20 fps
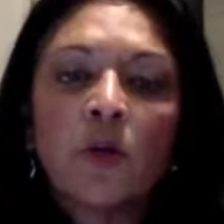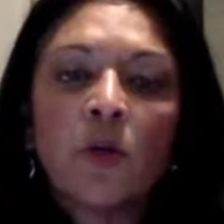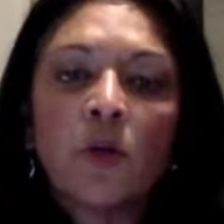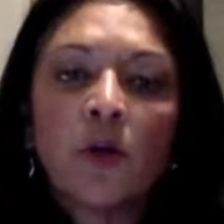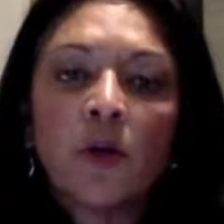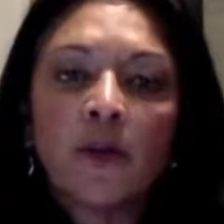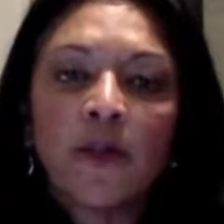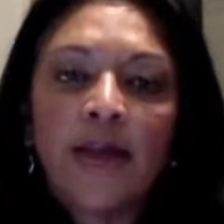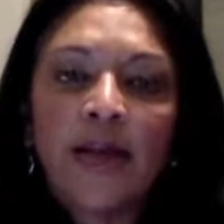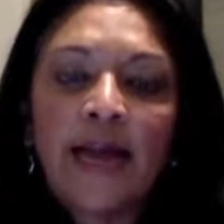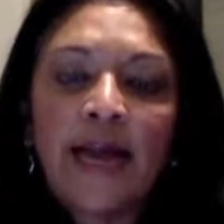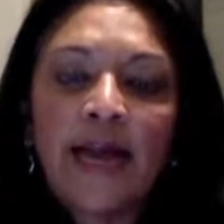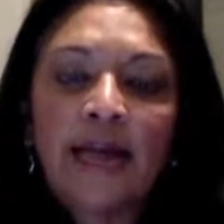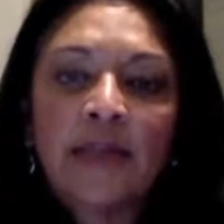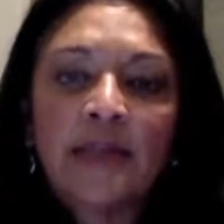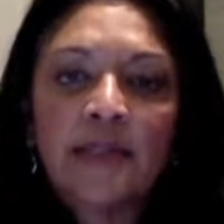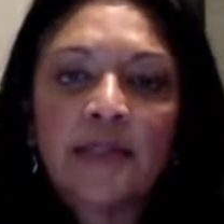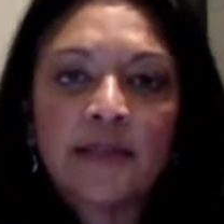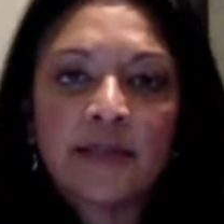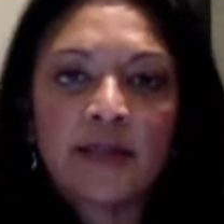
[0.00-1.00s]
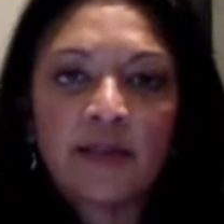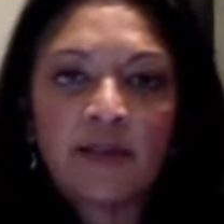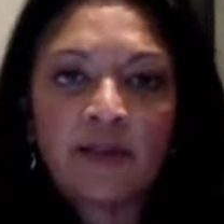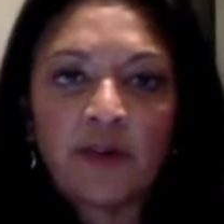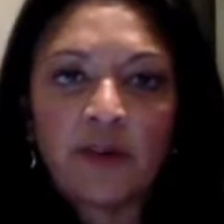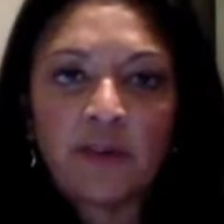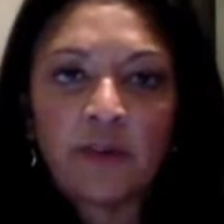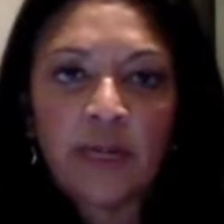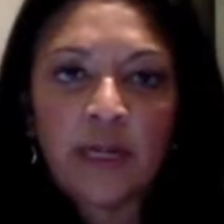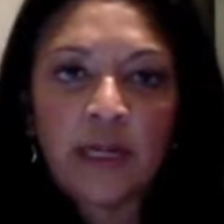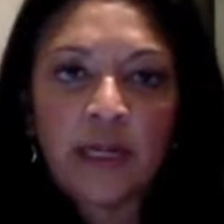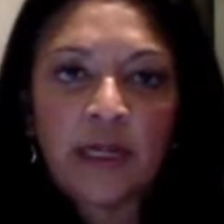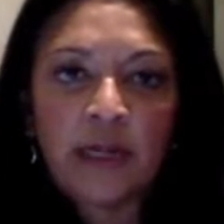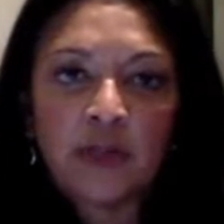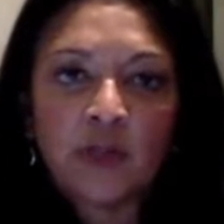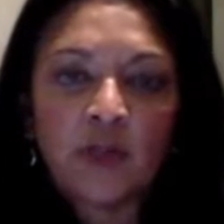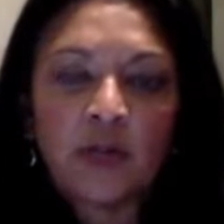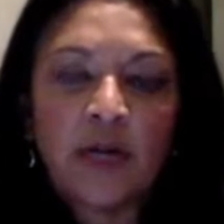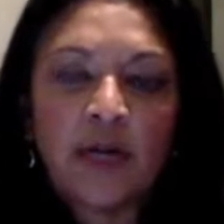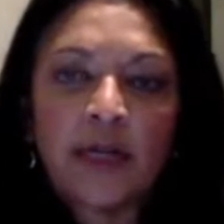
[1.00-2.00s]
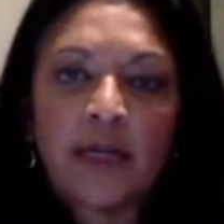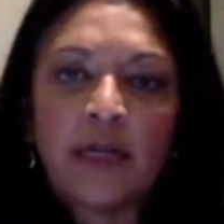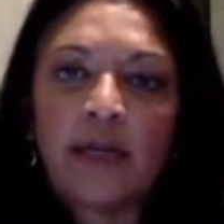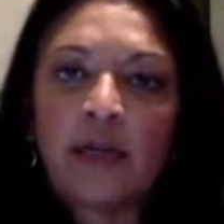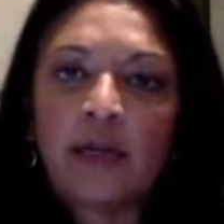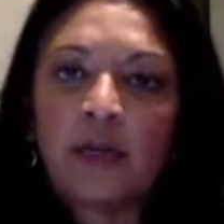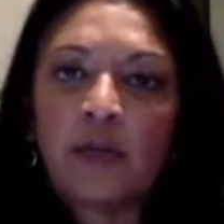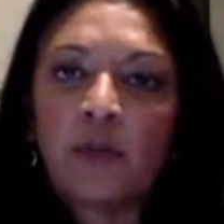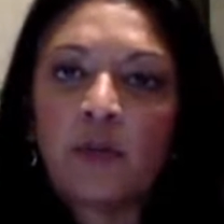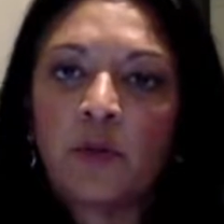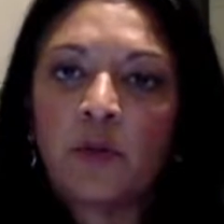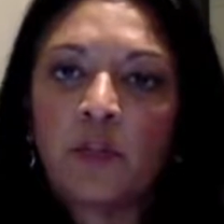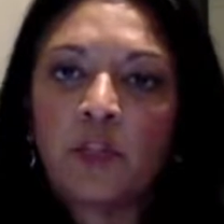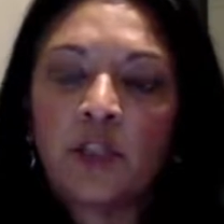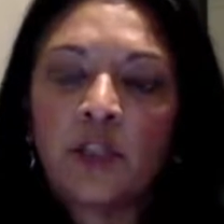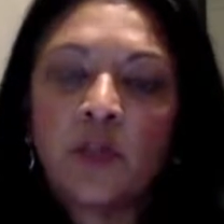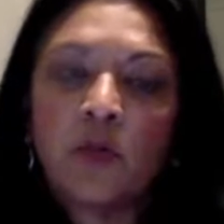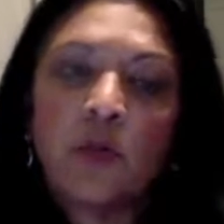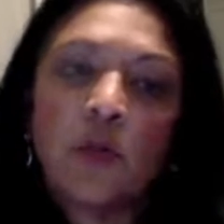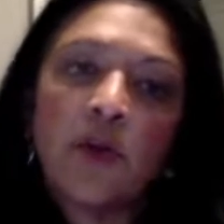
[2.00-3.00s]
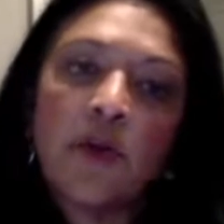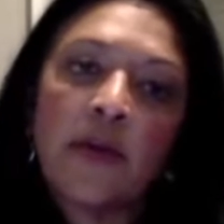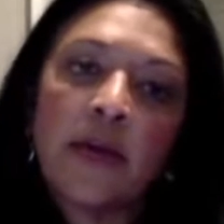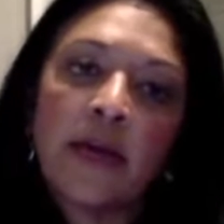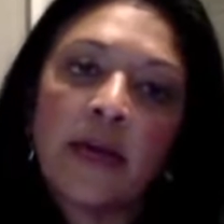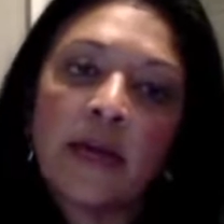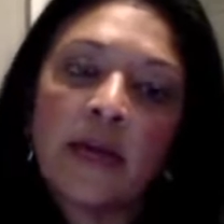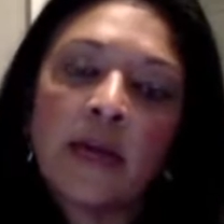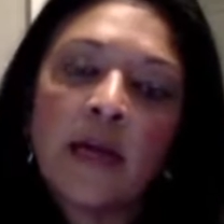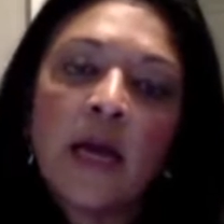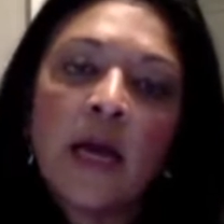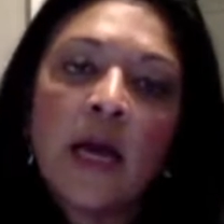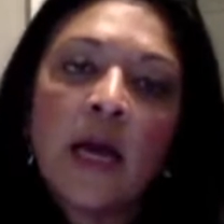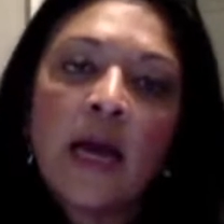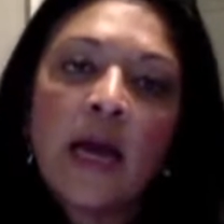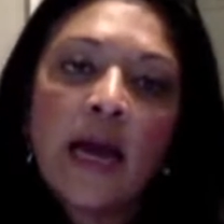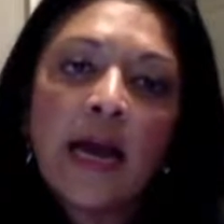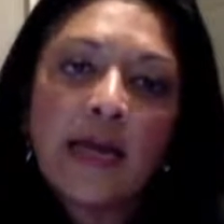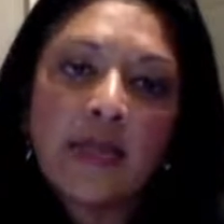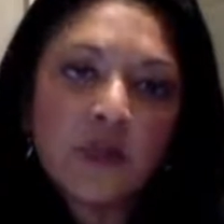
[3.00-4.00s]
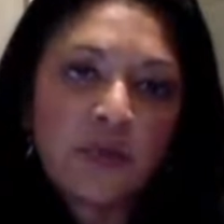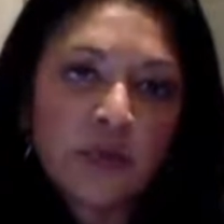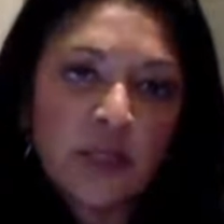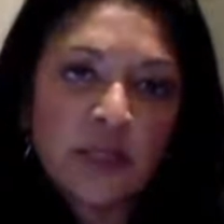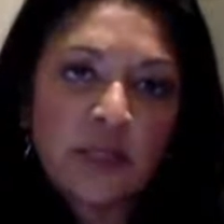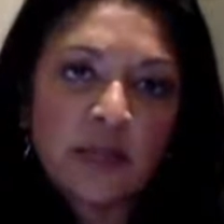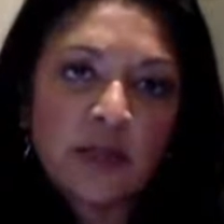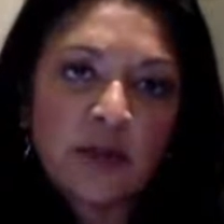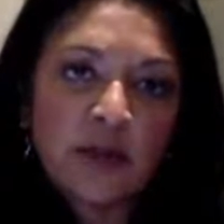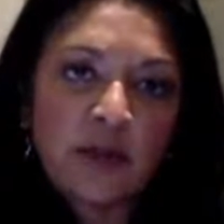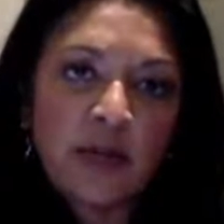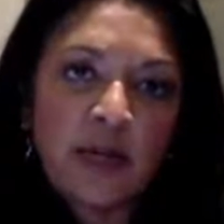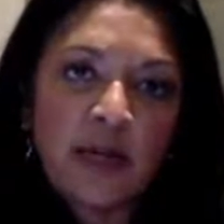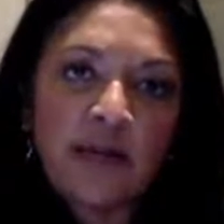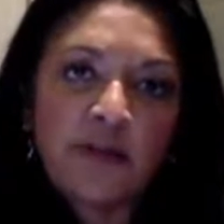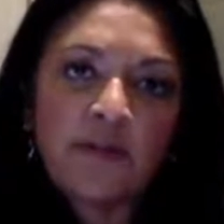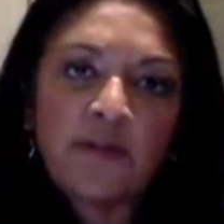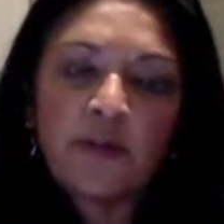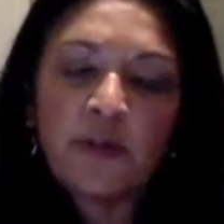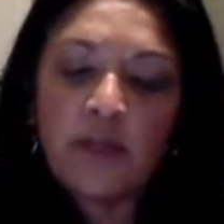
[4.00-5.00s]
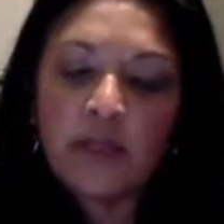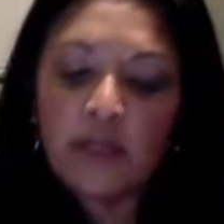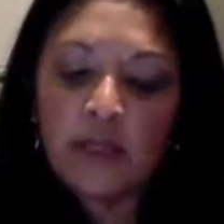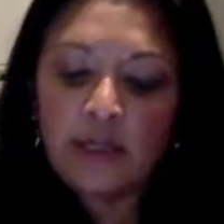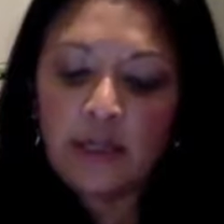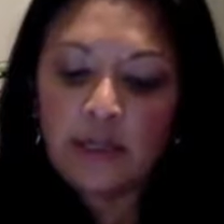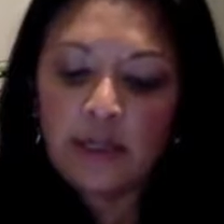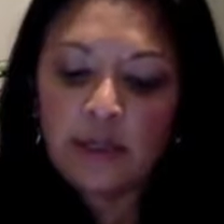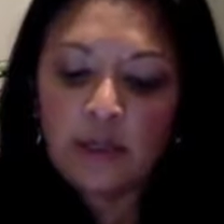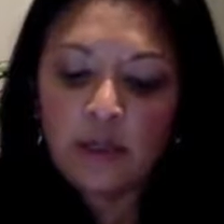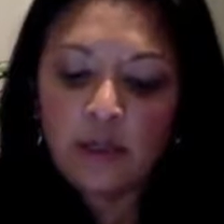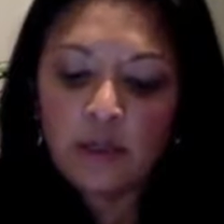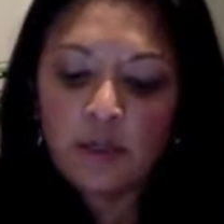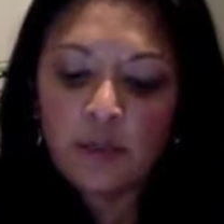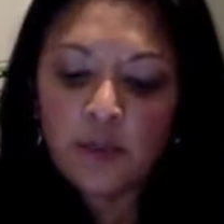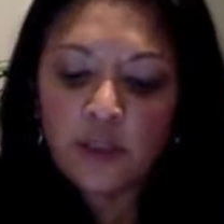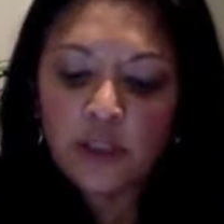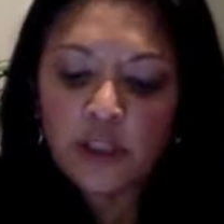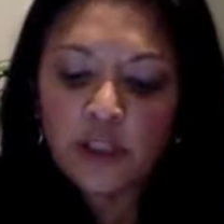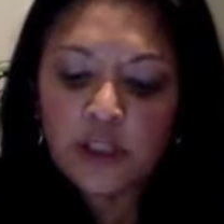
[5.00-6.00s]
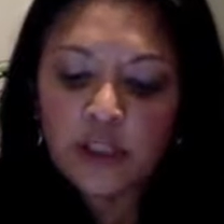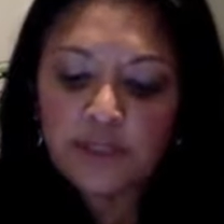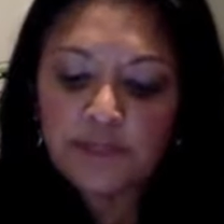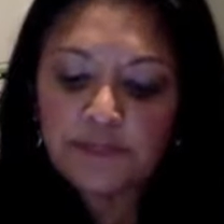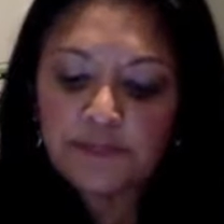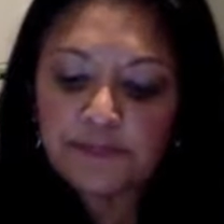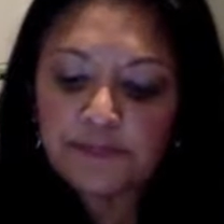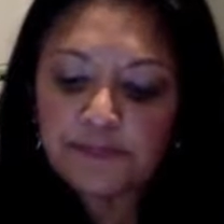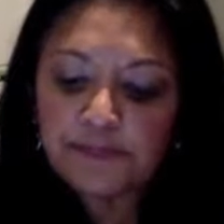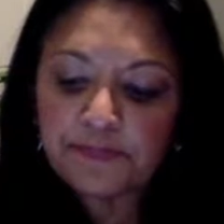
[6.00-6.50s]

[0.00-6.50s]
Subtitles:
or they had to save up money and try to get an abortion, or they had to risk their life for an illegal abortion.